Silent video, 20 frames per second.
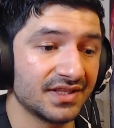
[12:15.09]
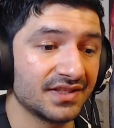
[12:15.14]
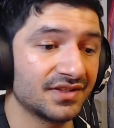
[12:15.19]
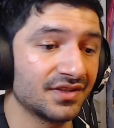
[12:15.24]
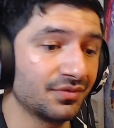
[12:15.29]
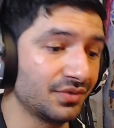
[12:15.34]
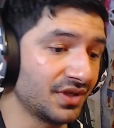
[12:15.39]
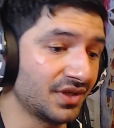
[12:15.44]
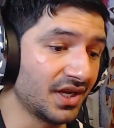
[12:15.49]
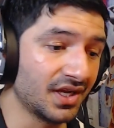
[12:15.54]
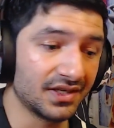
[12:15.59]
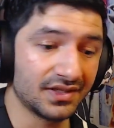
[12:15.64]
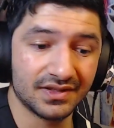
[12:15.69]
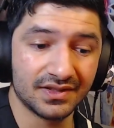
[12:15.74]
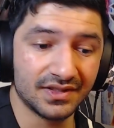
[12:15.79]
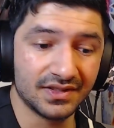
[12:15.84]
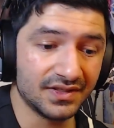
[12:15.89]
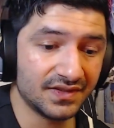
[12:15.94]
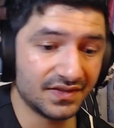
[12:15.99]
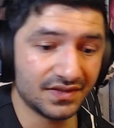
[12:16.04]
So we got
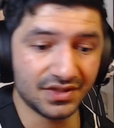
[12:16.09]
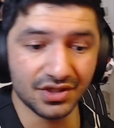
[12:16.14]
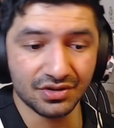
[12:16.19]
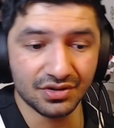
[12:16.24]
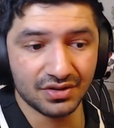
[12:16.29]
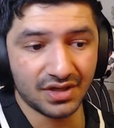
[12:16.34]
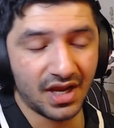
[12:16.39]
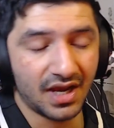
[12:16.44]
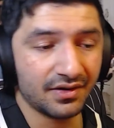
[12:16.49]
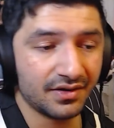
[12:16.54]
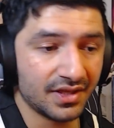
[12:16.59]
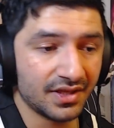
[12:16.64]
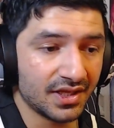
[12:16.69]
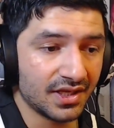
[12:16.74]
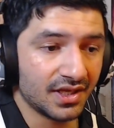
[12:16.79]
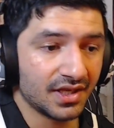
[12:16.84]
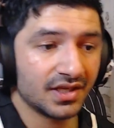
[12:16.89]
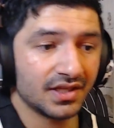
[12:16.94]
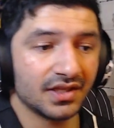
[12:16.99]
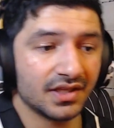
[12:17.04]
this dude out
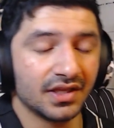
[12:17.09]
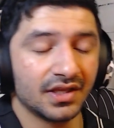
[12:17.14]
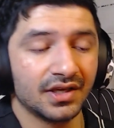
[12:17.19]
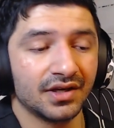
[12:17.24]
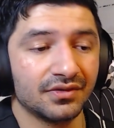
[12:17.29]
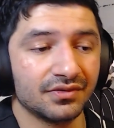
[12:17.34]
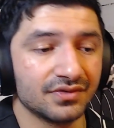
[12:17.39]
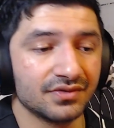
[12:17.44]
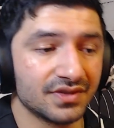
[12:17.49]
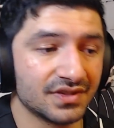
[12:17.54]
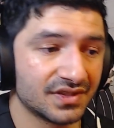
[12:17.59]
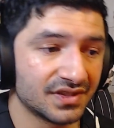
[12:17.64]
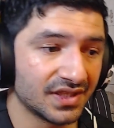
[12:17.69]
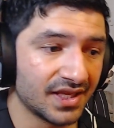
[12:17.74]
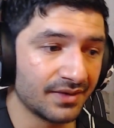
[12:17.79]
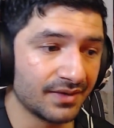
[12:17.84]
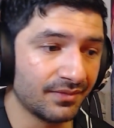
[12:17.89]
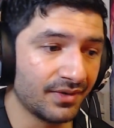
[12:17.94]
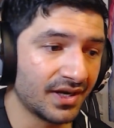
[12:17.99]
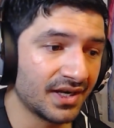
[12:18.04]
here who's a
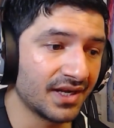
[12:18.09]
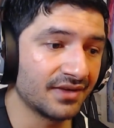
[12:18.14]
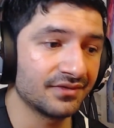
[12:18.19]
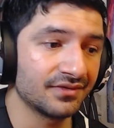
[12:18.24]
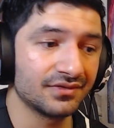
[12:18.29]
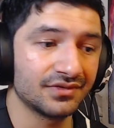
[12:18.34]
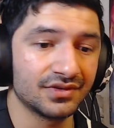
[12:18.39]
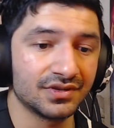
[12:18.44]
slave right now,